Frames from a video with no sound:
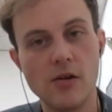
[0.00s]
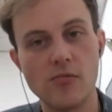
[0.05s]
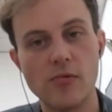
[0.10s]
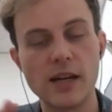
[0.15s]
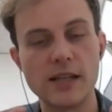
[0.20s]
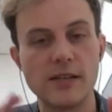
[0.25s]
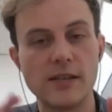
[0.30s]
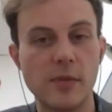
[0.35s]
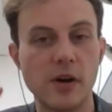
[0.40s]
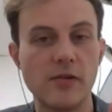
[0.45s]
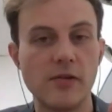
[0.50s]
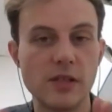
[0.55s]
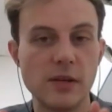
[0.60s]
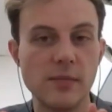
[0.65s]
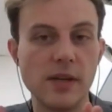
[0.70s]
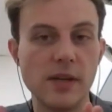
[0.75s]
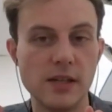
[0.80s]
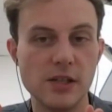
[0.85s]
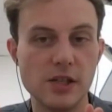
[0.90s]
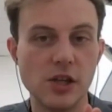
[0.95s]
Relative poverty
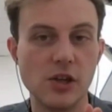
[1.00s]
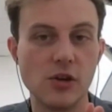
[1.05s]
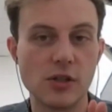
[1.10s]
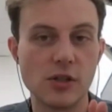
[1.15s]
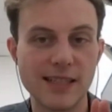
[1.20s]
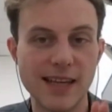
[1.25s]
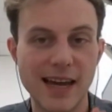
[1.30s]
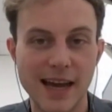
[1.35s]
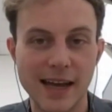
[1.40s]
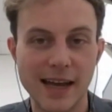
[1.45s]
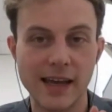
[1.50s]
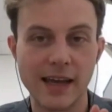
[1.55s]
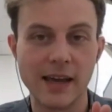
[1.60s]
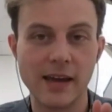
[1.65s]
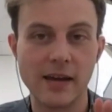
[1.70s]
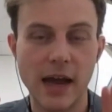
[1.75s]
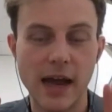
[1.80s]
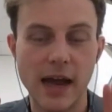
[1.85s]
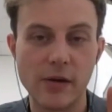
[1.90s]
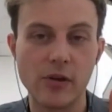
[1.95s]
means that you're
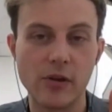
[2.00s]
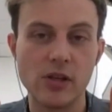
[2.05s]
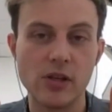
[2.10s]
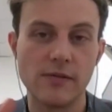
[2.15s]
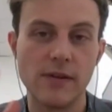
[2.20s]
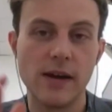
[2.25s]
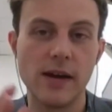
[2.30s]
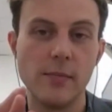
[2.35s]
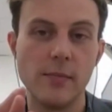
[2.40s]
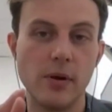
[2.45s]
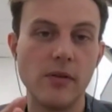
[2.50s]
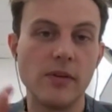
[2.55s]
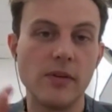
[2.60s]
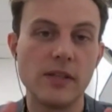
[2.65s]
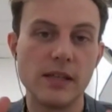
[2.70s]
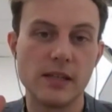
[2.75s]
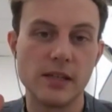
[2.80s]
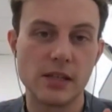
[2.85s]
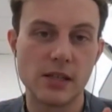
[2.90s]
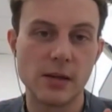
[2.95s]
tacking how you define
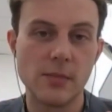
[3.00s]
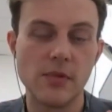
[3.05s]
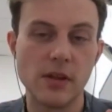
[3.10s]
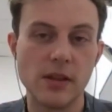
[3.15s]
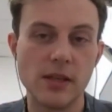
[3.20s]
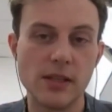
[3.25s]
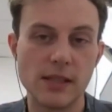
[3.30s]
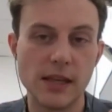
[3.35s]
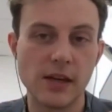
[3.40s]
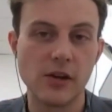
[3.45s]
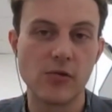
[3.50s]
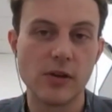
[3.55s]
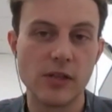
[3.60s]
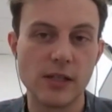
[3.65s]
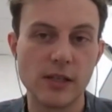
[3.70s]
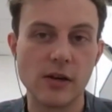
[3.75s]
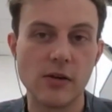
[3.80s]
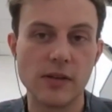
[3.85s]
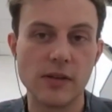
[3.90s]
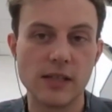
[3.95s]
poverty to something that's
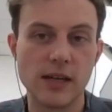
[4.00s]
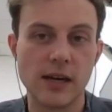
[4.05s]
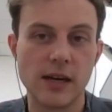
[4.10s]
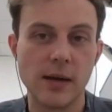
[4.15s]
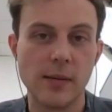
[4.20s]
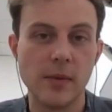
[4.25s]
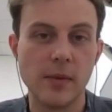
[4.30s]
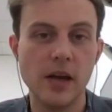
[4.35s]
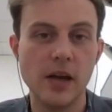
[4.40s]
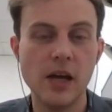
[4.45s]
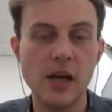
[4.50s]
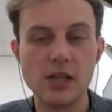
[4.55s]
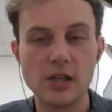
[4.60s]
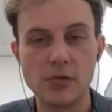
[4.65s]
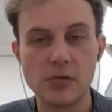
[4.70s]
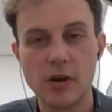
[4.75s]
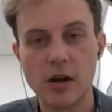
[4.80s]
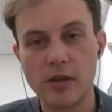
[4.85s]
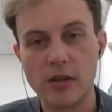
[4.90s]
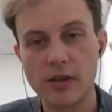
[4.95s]
increasing over time. So
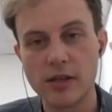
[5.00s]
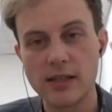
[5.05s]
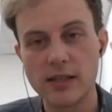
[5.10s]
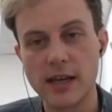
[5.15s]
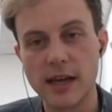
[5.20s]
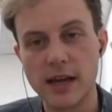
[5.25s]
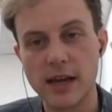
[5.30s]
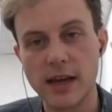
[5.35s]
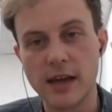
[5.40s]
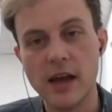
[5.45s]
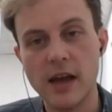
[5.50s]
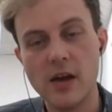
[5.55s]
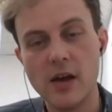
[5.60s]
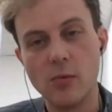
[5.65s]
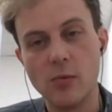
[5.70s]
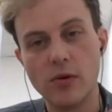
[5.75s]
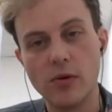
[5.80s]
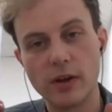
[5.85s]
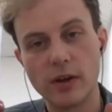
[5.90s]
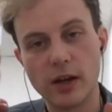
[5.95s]
rather than say,
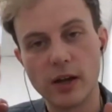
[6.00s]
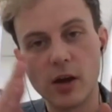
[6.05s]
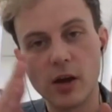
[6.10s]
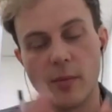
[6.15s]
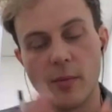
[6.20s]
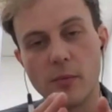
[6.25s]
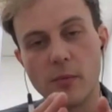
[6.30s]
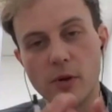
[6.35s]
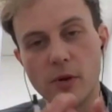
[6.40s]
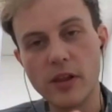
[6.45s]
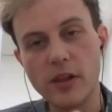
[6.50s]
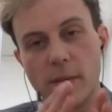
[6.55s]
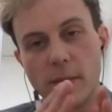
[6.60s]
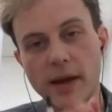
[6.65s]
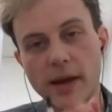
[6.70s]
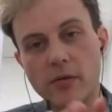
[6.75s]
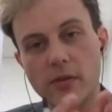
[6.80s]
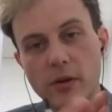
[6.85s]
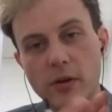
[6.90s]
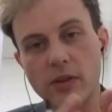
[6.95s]
we've come up with an
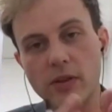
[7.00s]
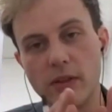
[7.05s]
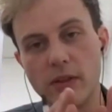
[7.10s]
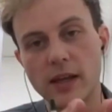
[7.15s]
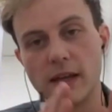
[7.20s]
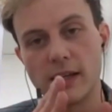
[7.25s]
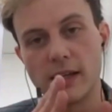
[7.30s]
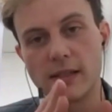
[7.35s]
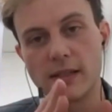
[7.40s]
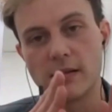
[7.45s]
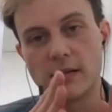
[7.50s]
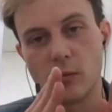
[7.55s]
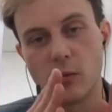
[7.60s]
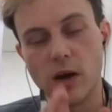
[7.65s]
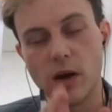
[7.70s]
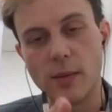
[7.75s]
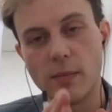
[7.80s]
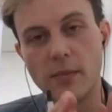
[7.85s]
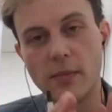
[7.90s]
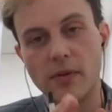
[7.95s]
amount that we think is
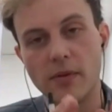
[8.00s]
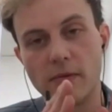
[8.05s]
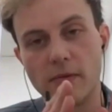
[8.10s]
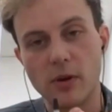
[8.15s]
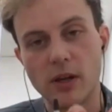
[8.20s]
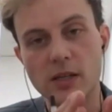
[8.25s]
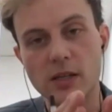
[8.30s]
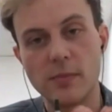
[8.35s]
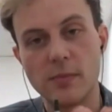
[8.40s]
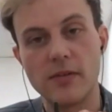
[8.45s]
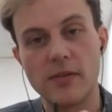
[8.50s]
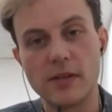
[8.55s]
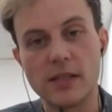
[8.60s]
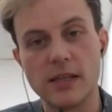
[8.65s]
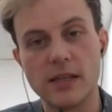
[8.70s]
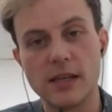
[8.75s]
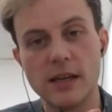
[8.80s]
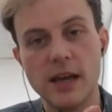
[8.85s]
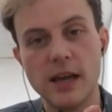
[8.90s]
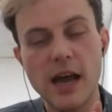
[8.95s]
where people fall into
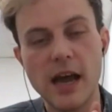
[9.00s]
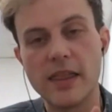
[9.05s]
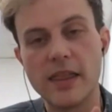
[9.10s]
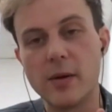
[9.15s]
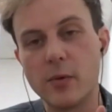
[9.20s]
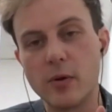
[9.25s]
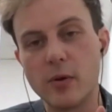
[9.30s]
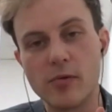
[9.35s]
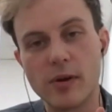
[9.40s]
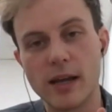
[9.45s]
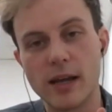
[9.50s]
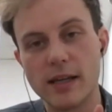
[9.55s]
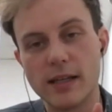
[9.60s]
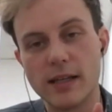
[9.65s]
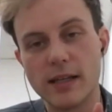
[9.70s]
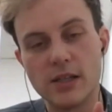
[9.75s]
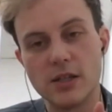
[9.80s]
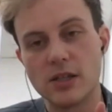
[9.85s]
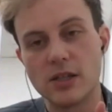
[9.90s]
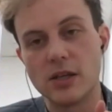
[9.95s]
poverty, and then we
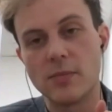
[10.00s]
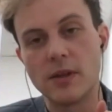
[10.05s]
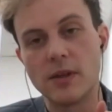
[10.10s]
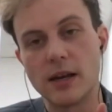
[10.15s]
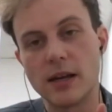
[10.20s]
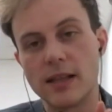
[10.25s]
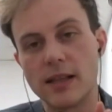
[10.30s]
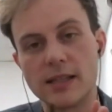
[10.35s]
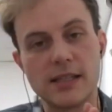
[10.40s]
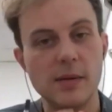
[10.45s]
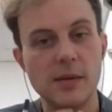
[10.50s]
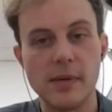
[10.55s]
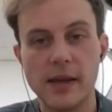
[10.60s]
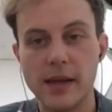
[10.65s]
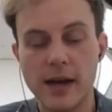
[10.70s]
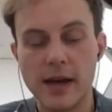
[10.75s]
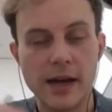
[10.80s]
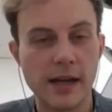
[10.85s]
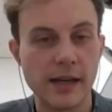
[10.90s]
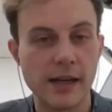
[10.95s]
relate it to something like the
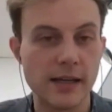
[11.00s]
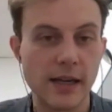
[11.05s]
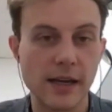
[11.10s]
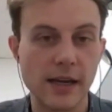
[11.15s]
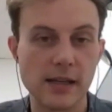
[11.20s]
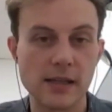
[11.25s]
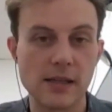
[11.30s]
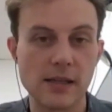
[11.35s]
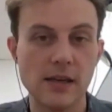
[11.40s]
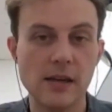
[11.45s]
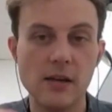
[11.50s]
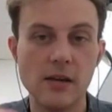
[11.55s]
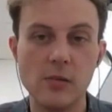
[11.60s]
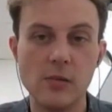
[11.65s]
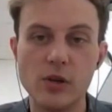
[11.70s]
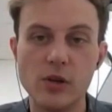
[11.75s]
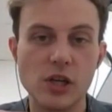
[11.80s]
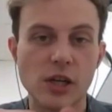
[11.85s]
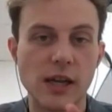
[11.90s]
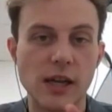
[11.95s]
CPI index,
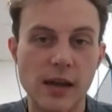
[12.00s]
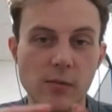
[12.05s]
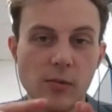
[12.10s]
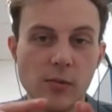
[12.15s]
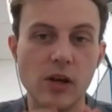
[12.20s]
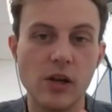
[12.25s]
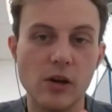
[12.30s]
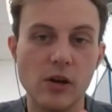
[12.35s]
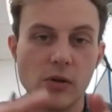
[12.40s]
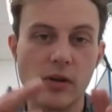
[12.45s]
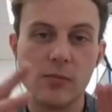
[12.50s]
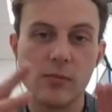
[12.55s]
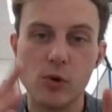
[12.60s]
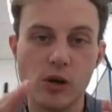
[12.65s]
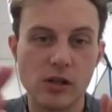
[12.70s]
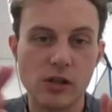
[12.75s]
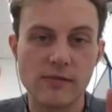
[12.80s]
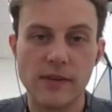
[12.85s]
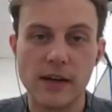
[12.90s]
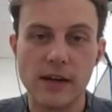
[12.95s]
which again, we know that
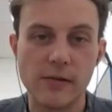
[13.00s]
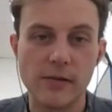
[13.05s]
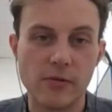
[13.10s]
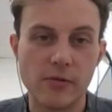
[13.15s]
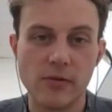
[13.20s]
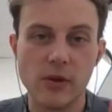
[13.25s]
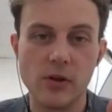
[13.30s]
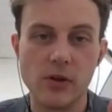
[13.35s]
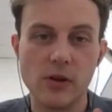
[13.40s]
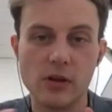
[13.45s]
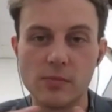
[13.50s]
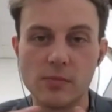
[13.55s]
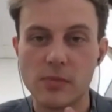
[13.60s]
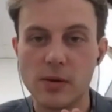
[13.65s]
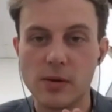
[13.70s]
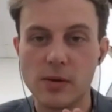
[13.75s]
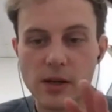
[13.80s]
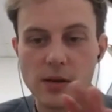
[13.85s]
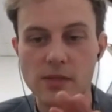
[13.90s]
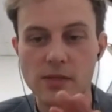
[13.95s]
works fine for a few years,
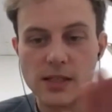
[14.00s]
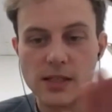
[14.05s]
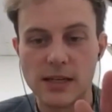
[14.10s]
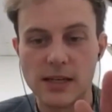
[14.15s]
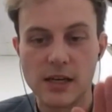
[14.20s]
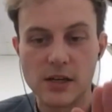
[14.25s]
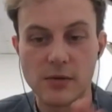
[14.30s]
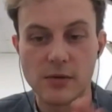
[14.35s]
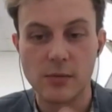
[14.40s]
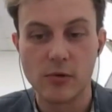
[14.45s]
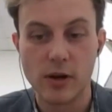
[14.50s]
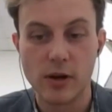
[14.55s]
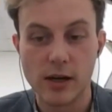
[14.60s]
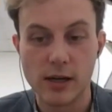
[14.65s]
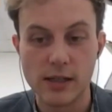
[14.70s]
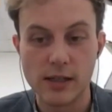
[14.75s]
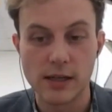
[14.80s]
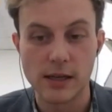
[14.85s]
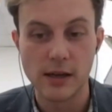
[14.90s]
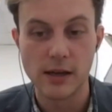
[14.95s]
but it becomes detached from
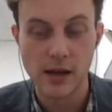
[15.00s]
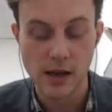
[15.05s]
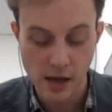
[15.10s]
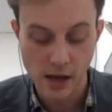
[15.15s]
reality.